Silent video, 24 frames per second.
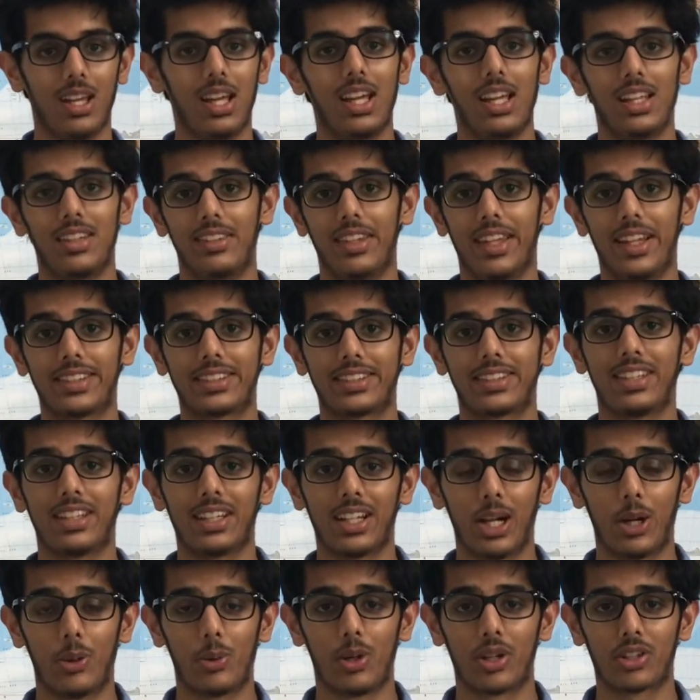Next thing
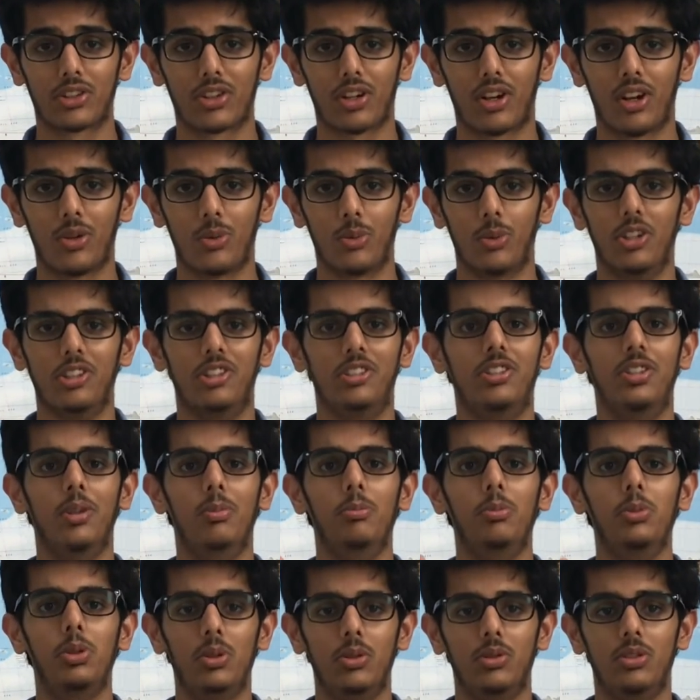I worked on was the
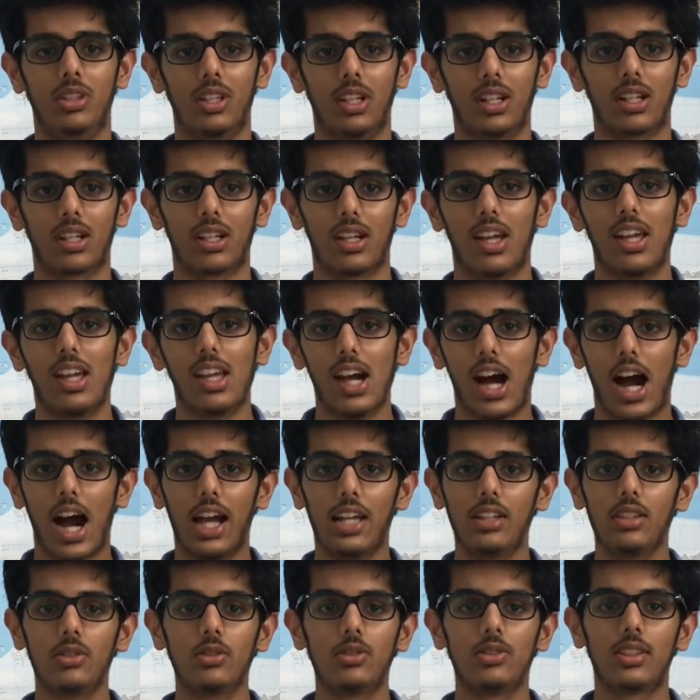music. I
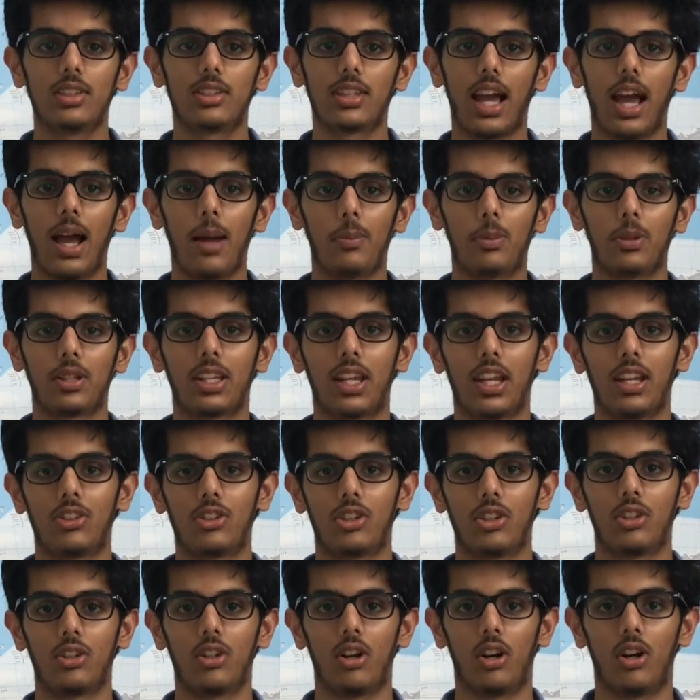use this application
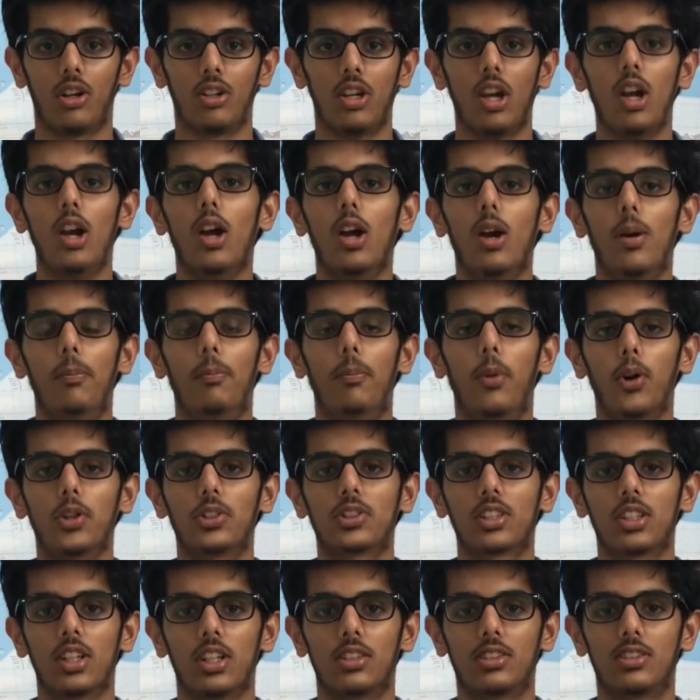called
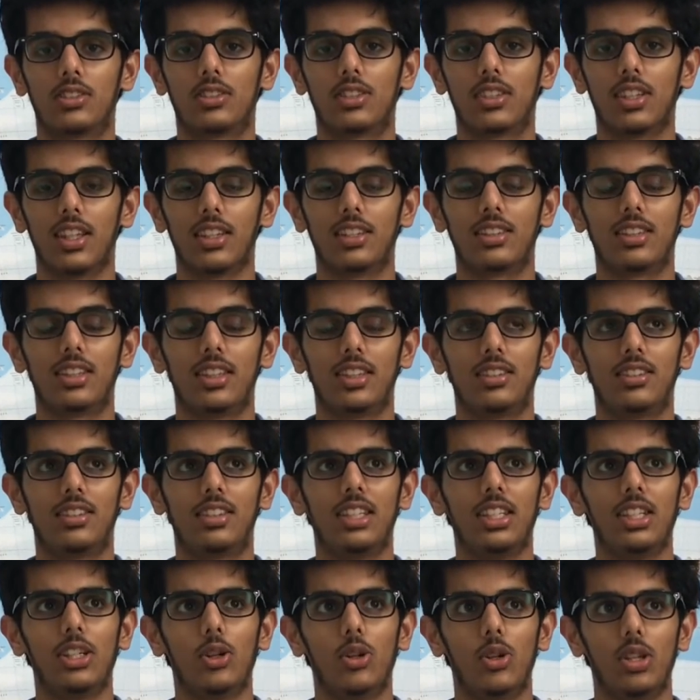Bosca
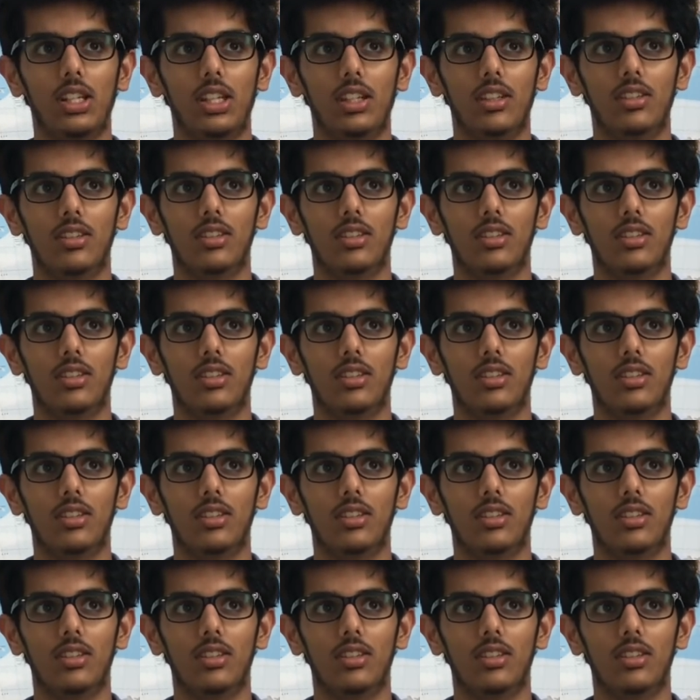Scioli.